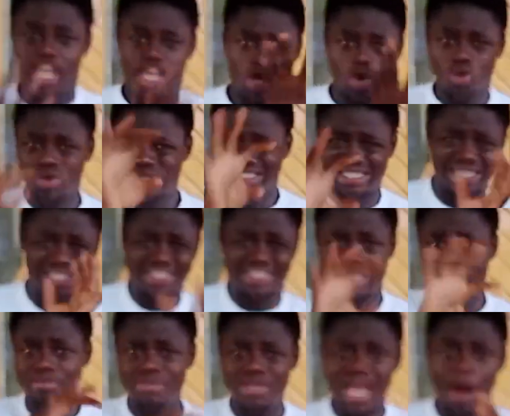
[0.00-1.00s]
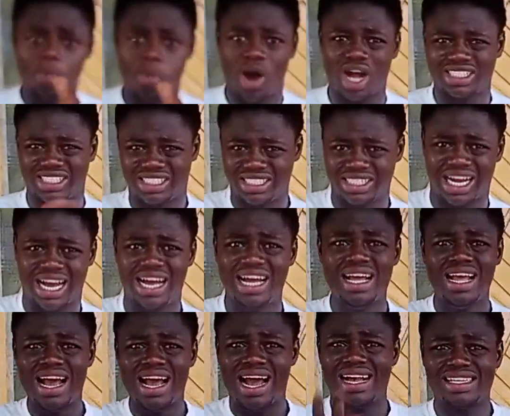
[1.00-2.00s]
And once and send me up watching, I
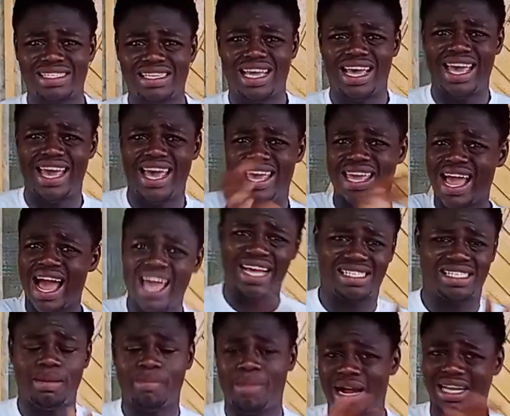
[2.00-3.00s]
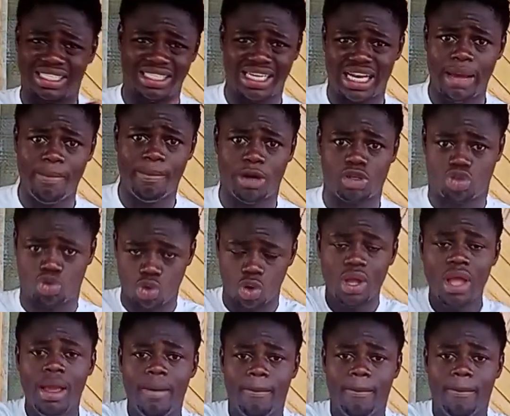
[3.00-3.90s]
say, yeah, it's a match in Embassy.